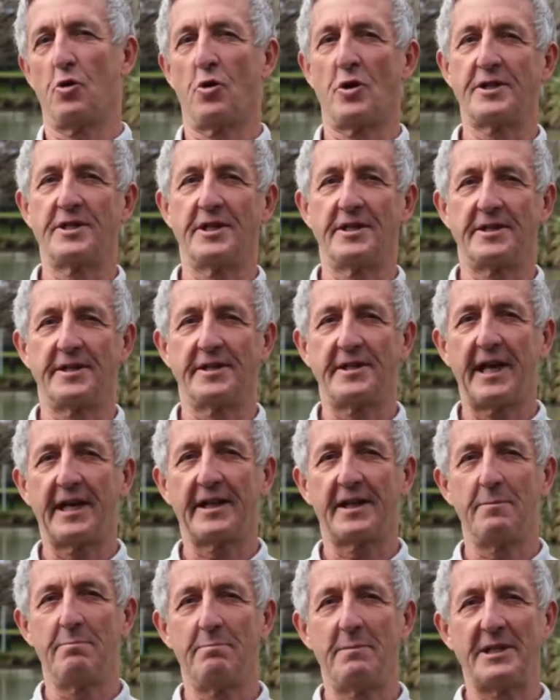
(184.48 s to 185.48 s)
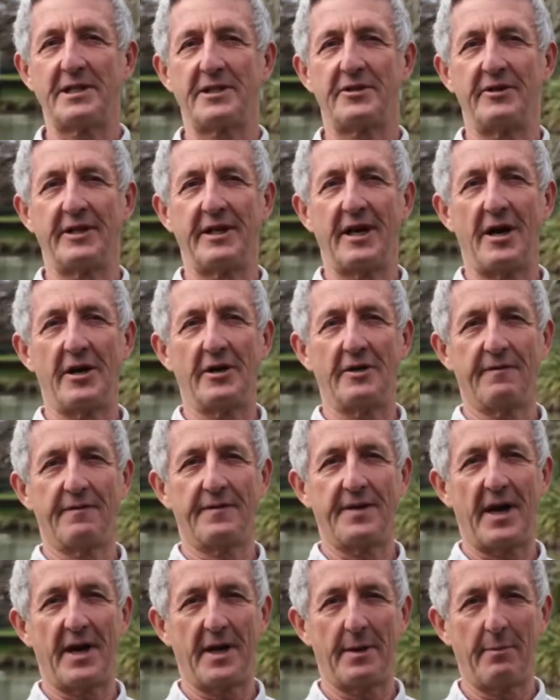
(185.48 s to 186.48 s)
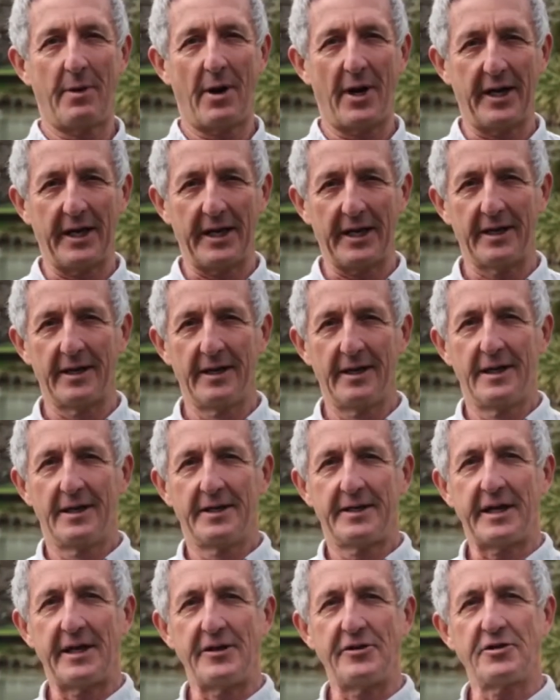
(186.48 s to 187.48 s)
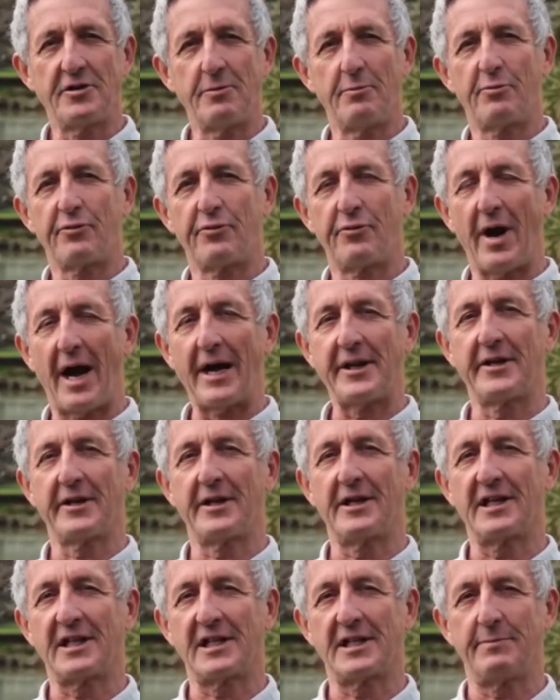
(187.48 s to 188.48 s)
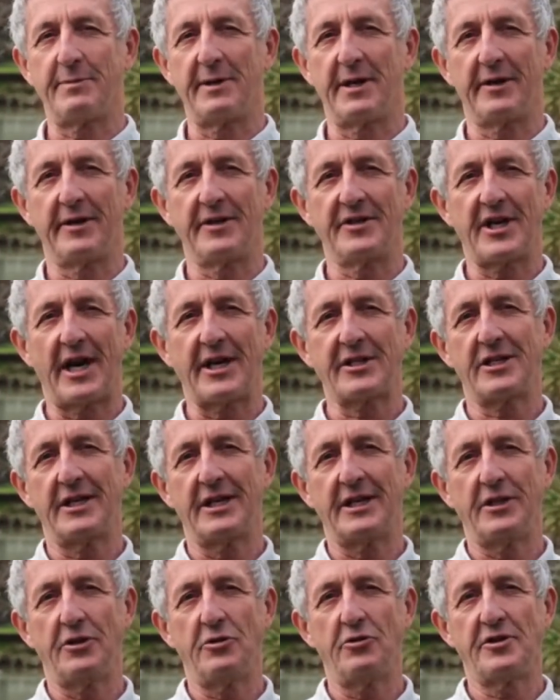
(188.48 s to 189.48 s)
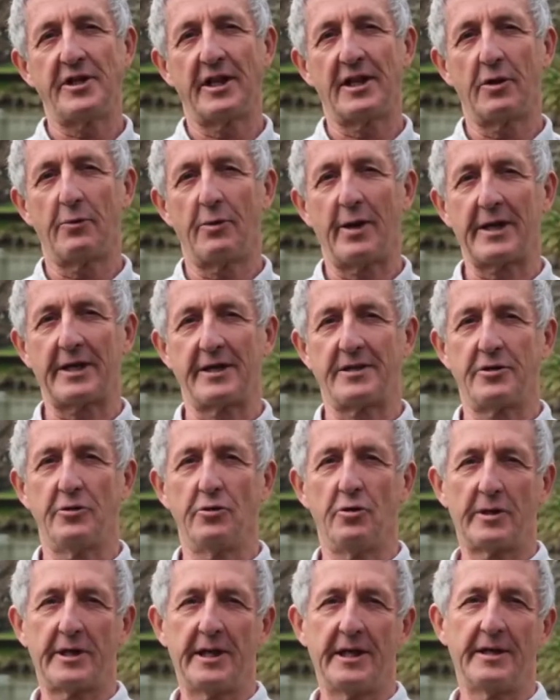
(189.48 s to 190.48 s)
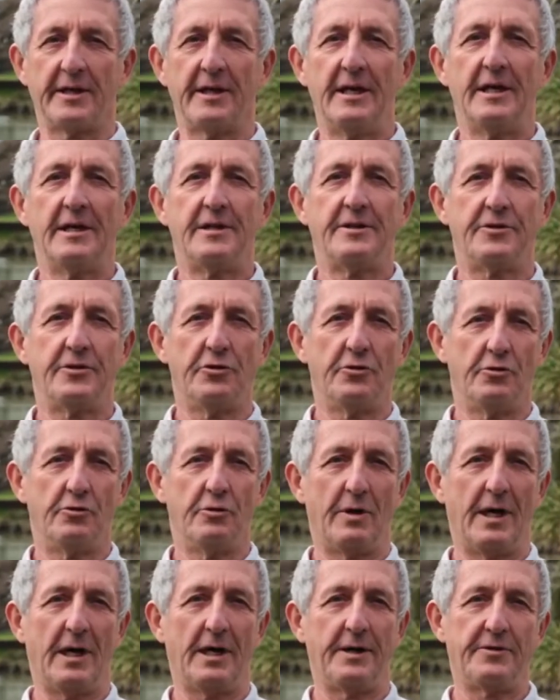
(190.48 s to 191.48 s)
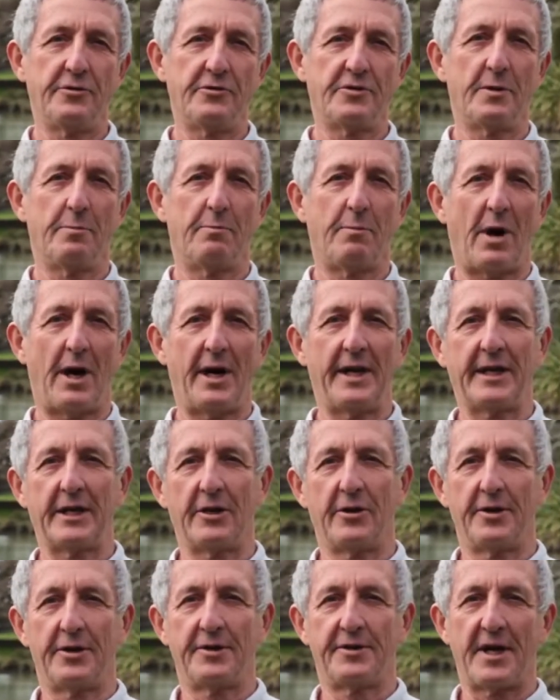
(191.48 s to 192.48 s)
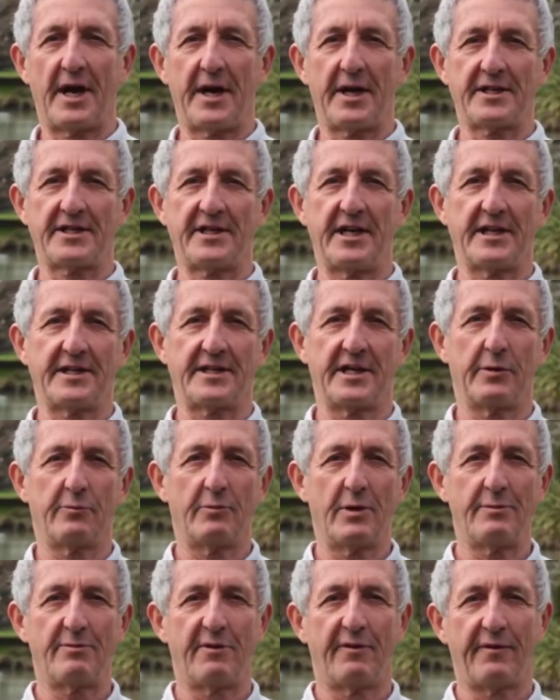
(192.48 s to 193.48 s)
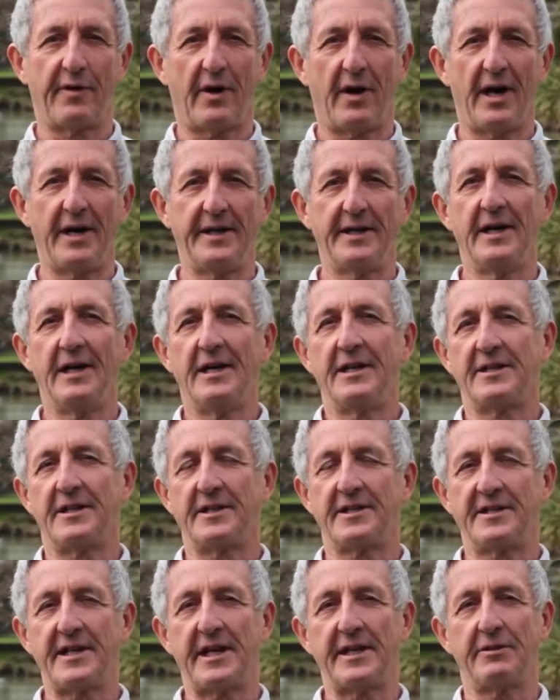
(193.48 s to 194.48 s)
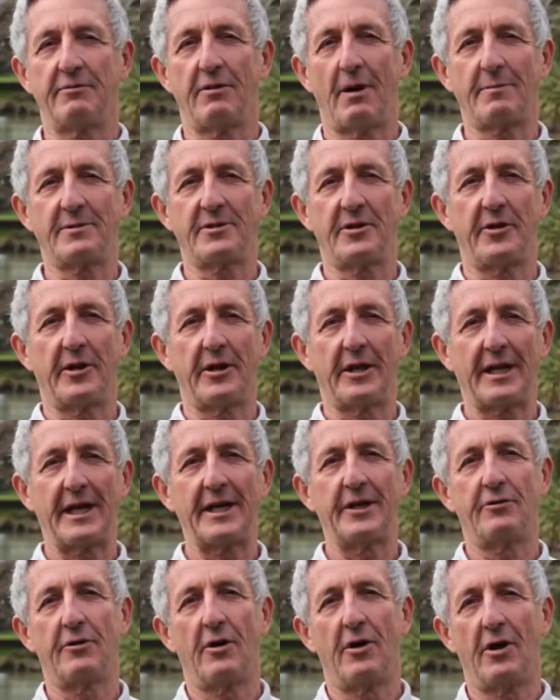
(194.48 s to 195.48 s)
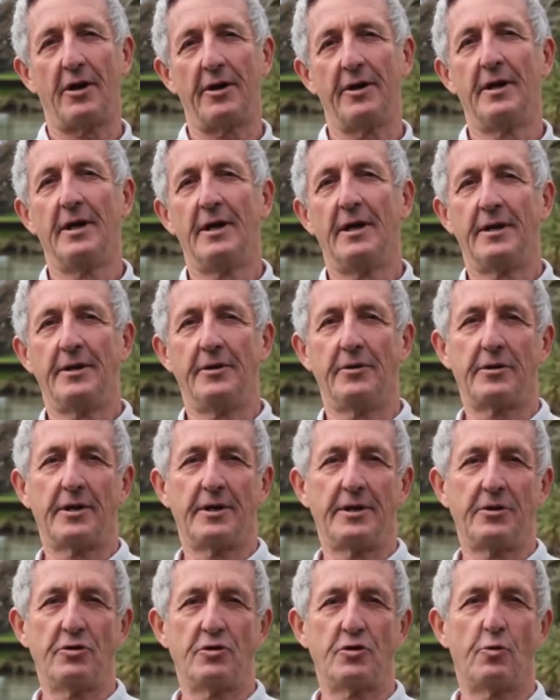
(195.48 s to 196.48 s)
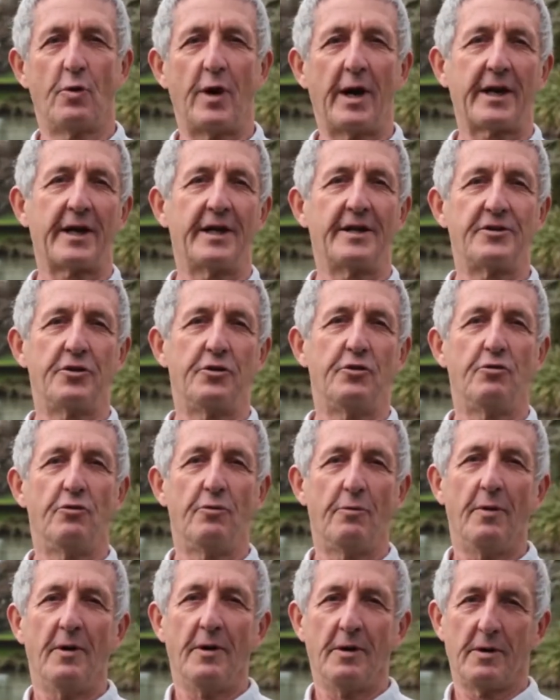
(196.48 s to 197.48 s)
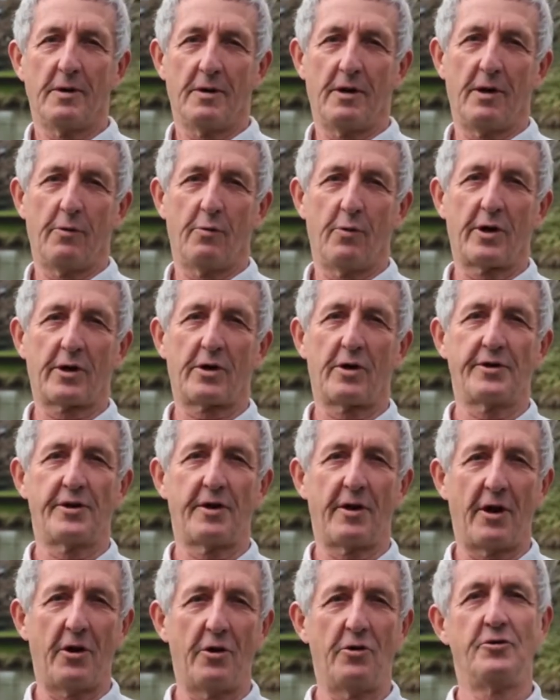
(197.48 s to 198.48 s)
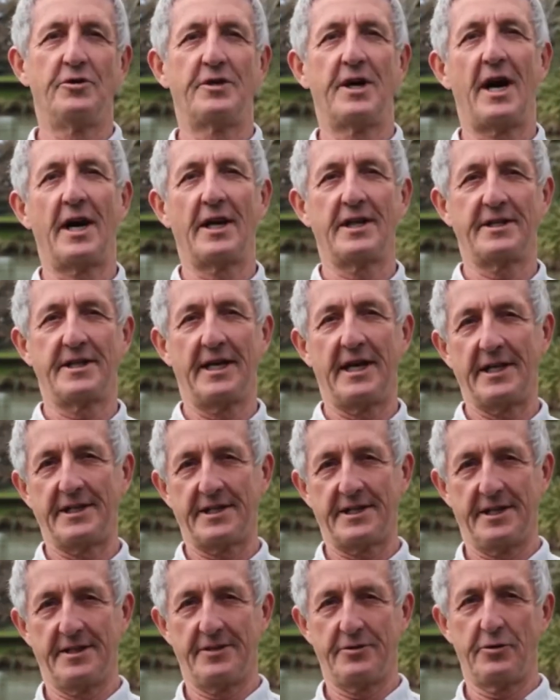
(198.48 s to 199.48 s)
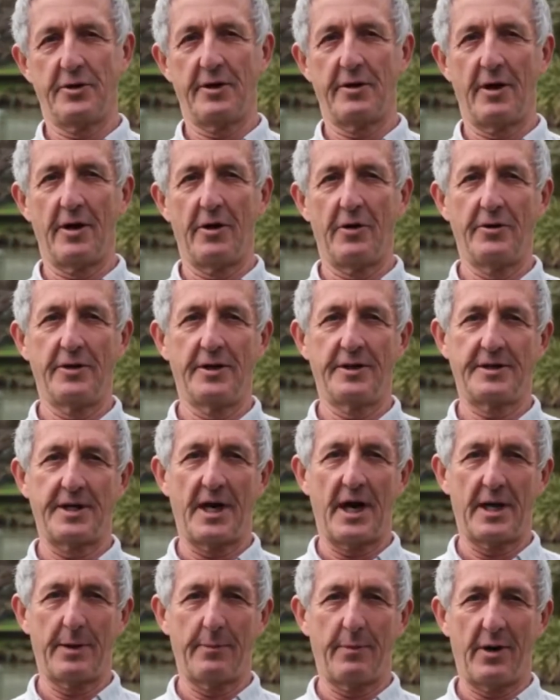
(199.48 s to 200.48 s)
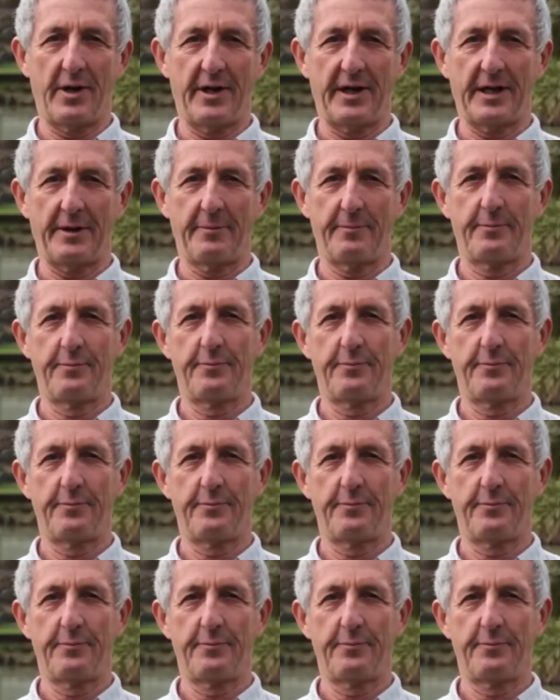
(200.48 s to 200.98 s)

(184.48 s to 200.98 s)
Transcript: course is to take the mystery out of data mining. Get you some practical experience actually using the Weka toolkit to uh, do some mining on the data sets that we provide to set you up so that later on you can use Weka to uh, work on your own data sets and do your own data mining.